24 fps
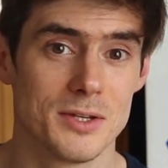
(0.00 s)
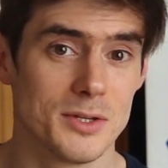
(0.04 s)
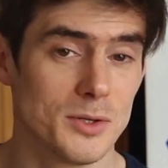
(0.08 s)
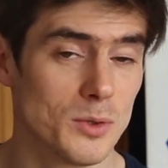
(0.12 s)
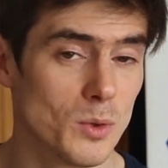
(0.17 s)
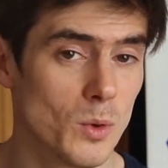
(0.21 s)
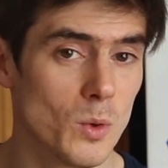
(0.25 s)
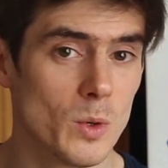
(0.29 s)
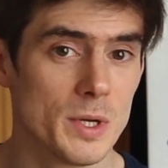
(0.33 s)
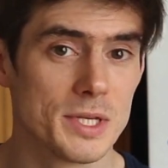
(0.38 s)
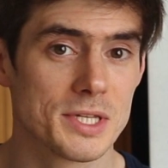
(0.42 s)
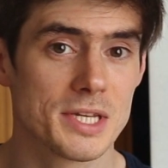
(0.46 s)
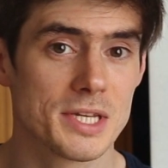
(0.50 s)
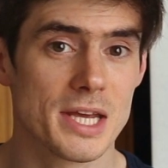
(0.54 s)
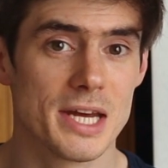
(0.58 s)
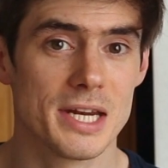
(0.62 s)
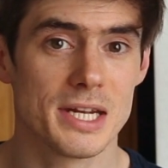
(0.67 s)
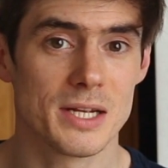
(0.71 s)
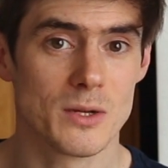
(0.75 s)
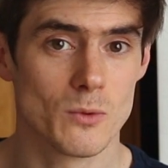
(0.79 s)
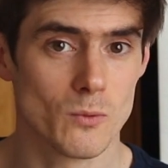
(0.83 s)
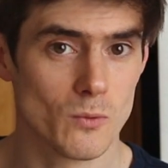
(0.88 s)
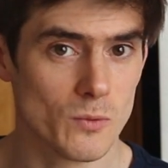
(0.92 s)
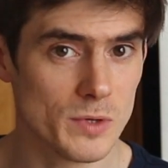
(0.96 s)
You're always
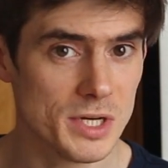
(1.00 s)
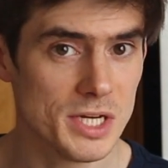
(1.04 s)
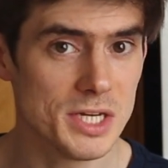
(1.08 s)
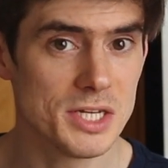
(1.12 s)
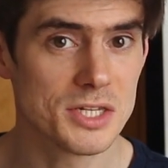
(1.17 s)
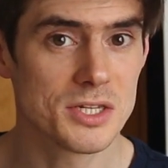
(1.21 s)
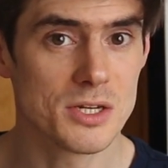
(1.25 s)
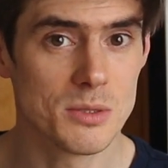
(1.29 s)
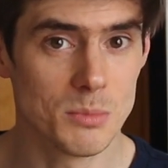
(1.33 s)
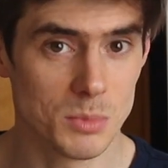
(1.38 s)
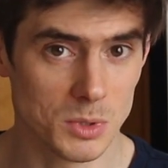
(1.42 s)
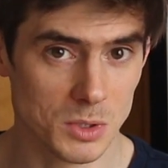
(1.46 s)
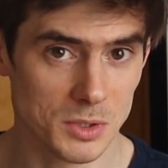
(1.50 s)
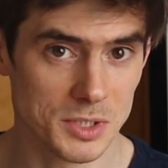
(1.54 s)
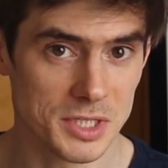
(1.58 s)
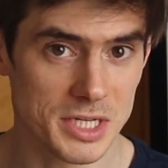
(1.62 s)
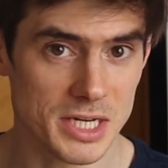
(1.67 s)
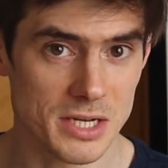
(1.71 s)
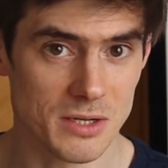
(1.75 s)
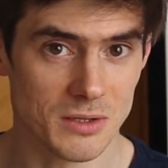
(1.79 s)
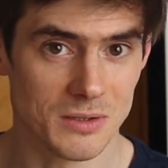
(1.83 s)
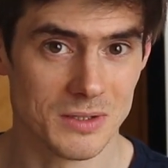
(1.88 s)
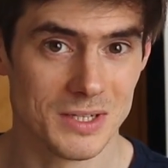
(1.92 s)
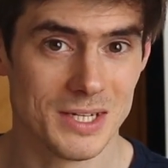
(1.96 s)
getting a reasonable
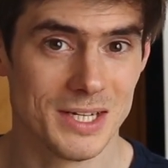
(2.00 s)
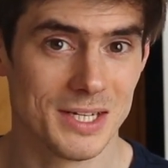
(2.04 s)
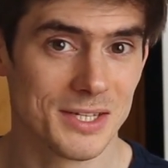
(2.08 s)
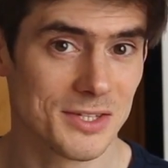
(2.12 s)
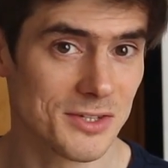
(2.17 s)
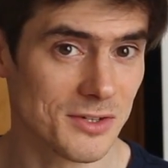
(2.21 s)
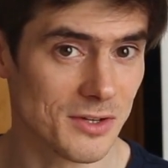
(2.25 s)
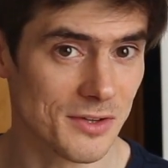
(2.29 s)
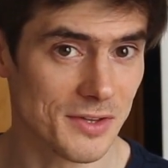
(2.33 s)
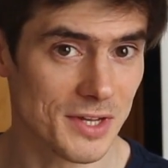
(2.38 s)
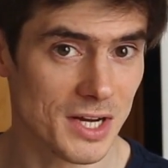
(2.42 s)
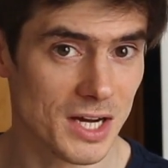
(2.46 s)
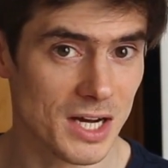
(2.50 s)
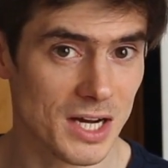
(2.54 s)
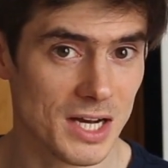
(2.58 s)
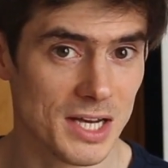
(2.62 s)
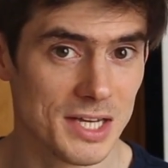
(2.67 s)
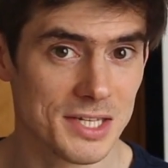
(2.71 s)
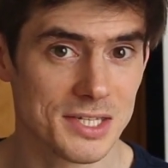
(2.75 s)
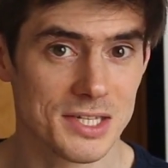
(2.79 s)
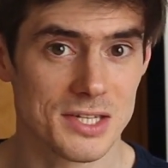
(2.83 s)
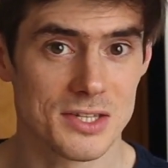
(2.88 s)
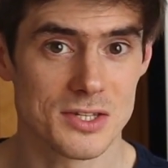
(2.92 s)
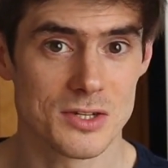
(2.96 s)
deal. It's not the
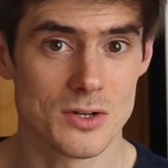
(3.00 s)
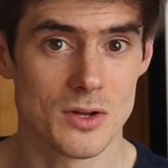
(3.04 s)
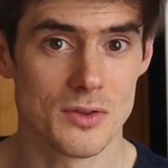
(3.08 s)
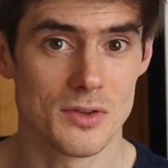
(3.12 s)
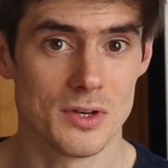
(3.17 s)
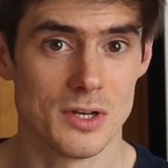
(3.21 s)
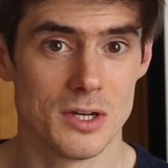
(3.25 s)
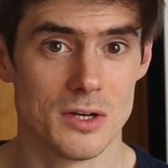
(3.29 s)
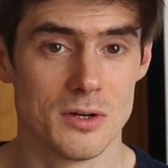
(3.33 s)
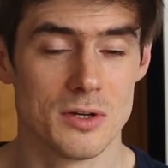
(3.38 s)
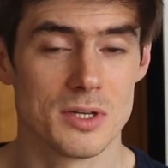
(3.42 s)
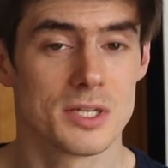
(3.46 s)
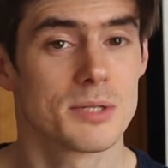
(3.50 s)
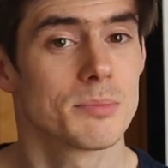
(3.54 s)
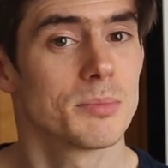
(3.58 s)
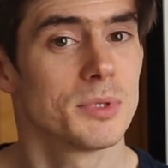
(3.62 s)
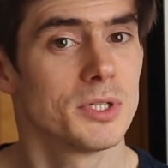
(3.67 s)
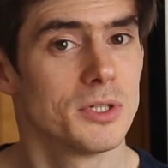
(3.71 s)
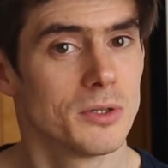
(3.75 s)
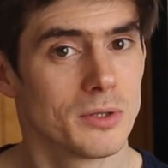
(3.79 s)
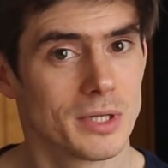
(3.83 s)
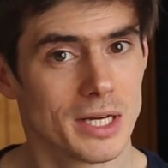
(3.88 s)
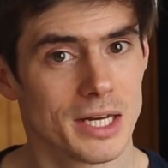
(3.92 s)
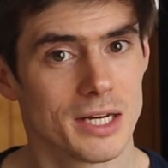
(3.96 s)
highest, it's not the lowest,
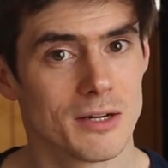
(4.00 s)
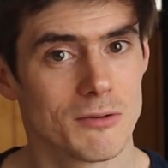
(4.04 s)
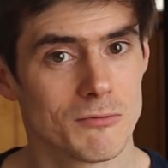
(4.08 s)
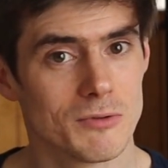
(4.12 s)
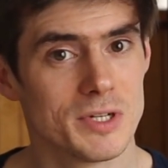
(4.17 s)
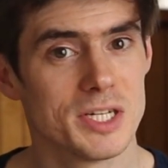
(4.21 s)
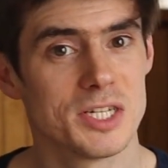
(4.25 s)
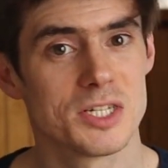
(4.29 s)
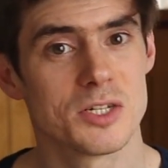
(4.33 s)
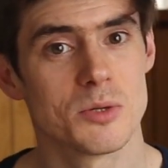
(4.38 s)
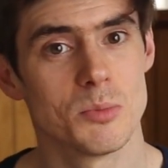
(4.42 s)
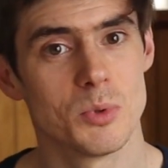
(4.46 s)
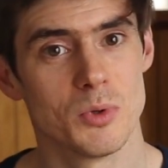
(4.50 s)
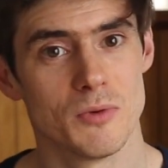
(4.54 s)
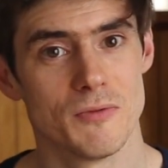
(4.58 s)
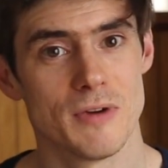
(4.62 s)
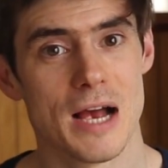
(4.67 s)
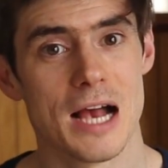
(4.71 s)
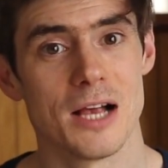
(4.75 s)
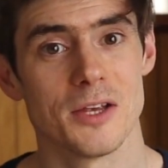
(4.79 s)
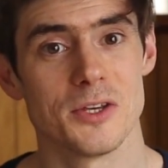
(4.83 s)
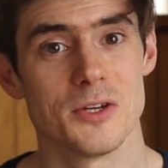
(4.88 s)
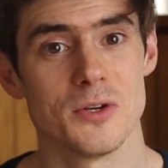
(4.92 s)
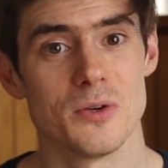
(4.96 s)
but you're getting reasonable
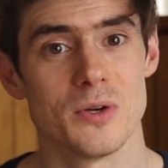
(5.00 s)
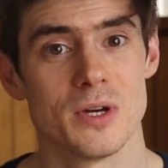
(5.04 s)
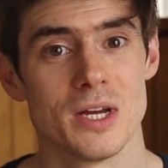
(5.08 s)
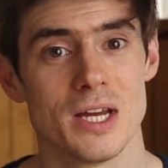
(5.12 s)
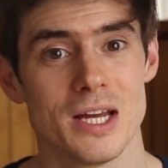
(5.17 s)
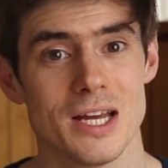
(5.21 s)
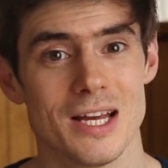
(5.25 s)
value